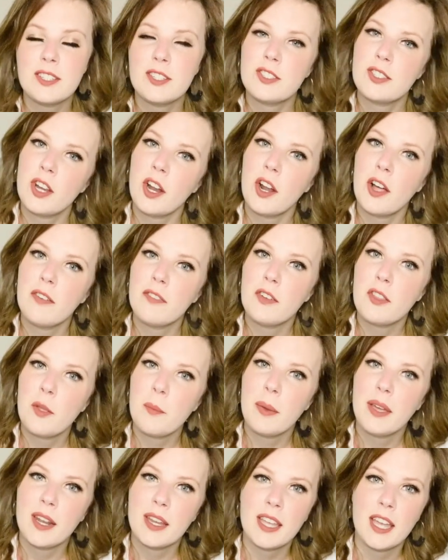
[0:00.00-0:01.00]
to start off on the
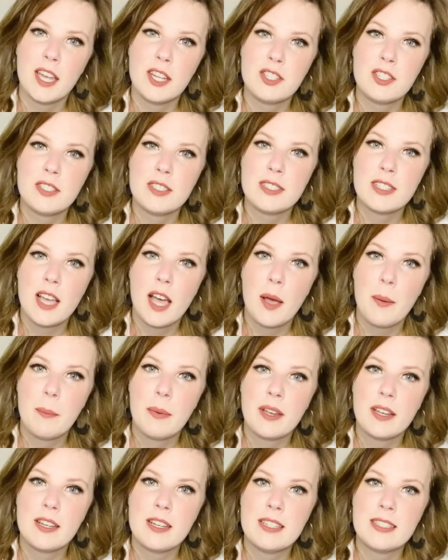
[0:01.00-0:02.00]
medication side
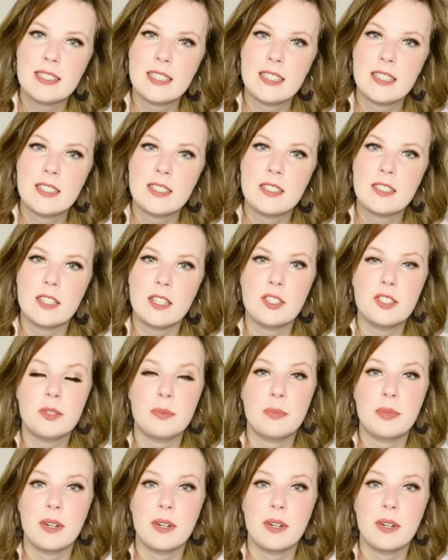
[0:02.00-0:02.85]
because it's such a